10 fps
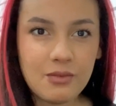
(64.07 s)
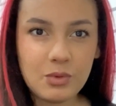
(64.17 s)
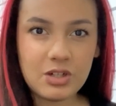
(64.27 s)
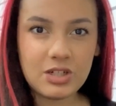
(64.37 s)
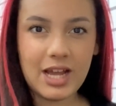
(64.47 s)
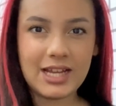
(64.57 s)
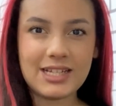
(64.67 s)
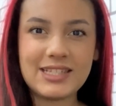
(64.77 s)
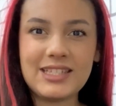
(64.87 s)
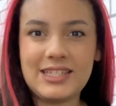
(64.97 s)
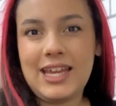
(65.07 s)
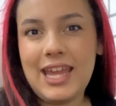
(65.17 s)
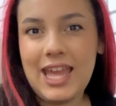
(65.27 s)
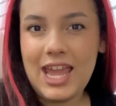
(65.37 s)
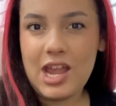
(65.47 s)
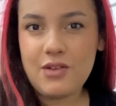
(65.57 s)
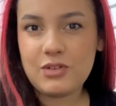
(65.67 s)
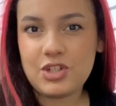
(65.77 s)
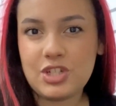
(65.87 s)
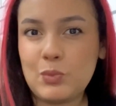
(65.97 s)
of want to like sit here
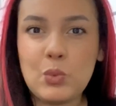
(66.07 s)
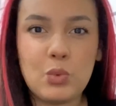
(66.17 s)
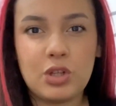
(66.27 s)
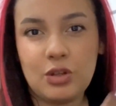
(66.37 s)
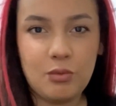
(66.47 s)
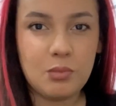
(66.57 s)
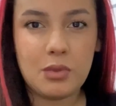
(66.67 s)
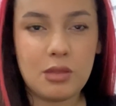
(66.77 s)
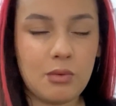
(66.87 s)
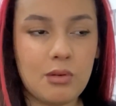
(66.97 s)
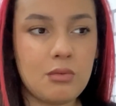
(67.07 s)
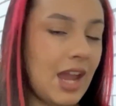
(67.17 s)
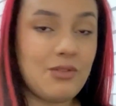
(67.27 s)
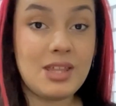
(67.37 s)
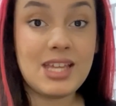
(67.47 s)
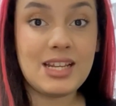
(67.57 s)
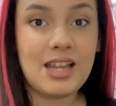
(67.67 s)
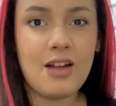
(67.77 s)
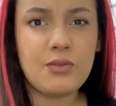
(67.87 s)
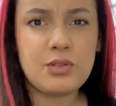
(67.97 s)
and just walk you through everything
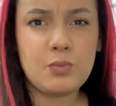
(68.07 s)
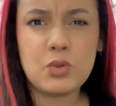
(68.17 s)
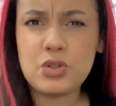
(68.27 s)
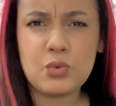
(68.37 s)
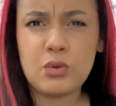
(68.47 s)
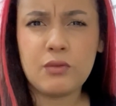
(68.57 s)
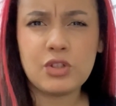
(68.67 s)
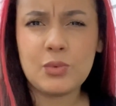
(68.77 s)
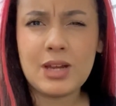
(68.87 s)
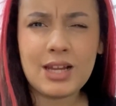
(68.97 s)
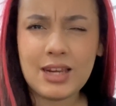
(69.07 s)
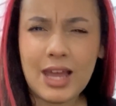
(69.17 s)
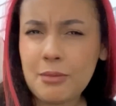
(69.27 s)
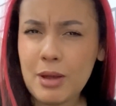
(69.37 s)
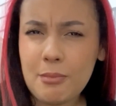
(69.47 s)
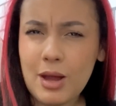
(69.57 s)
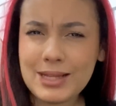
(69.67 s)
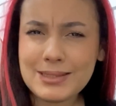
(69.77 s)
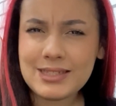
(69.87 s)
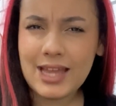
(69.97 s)
that I was sort of doing and like my
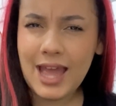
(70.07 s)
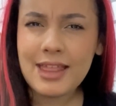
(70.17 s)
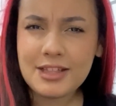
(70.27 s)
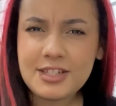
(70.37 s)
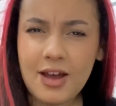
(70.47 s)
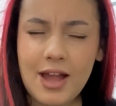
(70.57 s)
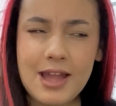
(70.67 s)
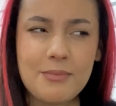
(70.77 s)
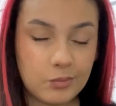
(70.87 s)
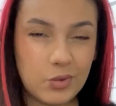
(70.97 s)
mindset at the time,